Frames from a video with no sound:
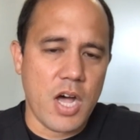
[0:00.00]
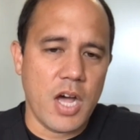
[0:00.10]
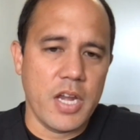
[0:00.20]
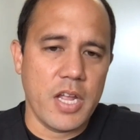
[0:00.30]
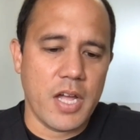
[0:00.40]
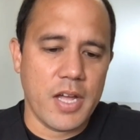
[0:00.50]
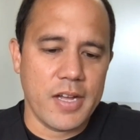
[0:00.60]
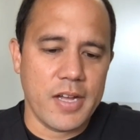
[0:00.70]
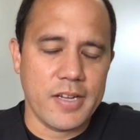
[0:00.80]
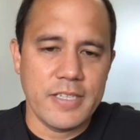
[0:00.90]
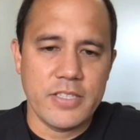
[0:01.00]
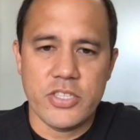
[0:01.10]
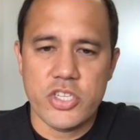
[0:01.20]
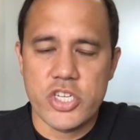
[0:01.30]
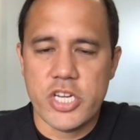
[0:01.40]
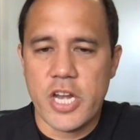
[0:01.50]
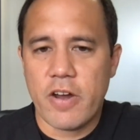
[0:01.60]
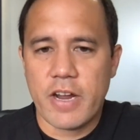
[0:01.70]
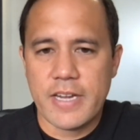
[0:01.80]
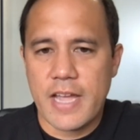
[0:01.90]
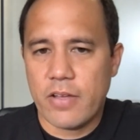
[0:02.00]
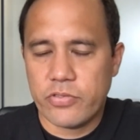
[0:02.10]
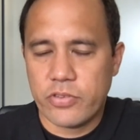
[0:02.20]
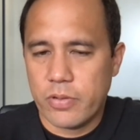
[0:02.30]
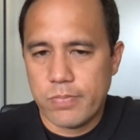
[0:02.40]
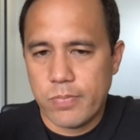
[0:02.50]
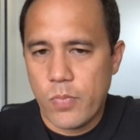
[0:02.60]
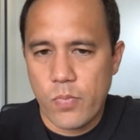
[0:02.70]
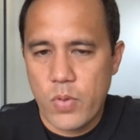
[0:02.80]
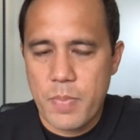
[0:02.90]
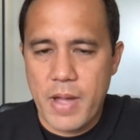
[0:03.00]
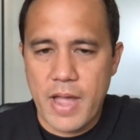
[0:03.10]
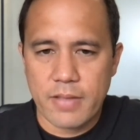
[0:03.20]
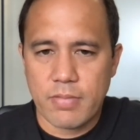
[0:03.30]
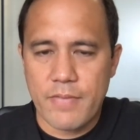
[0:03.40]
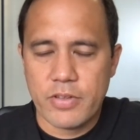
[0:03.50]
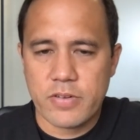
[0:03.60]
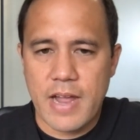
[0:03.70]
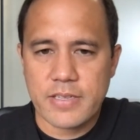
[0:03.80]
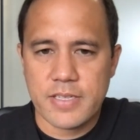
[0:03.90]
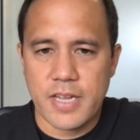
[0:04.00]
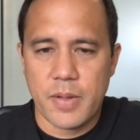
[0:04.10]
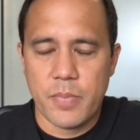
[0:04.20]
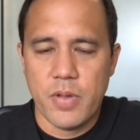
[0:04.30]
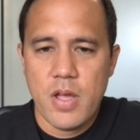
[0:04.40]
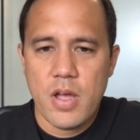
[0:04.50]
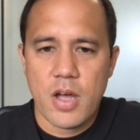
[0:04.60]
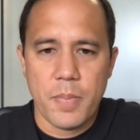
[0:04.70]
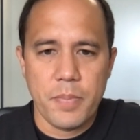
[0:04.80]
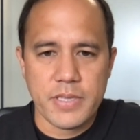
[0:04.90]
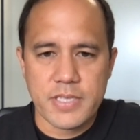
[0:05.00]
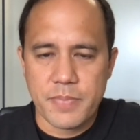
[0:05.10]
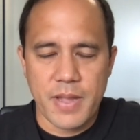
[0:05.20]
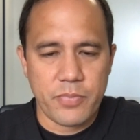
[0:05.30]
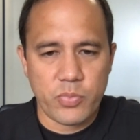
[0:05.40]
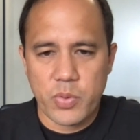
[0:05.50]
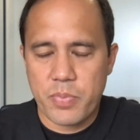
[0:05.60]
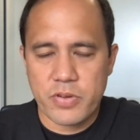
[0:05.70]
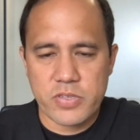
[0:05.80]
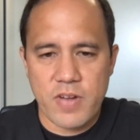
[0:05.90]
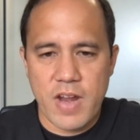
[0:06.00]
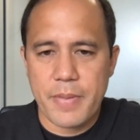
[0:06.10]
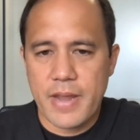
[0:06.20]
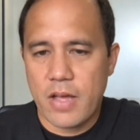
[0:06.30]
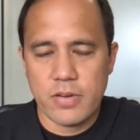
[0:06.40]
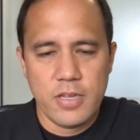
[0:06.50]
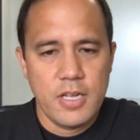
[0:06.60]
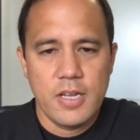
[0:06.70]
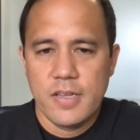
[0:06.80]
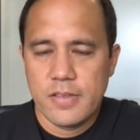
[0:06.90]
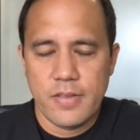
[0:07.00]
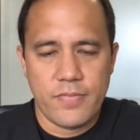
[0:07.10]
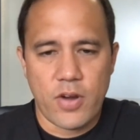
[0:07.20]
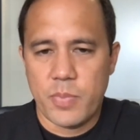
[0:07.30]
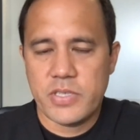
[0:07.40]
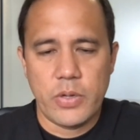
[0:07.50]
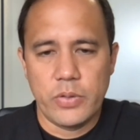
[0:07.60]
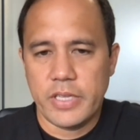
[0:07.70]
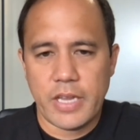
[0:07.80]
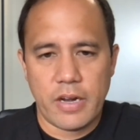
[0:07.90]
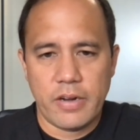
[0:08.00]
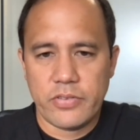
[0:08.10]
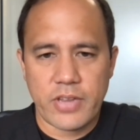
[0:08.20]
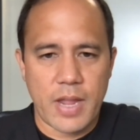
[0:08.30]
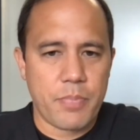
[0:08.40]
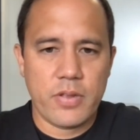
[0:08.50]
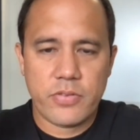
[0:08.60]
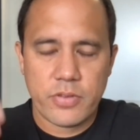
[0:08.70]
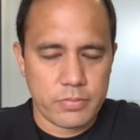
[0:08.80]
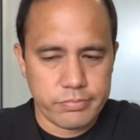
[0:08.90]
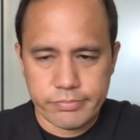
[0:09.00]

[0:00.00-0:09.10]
on, it's a generic now, so we buy levetiracetam, but sometimes when we prescribe it out, the pharmacy only carries Keppra. So,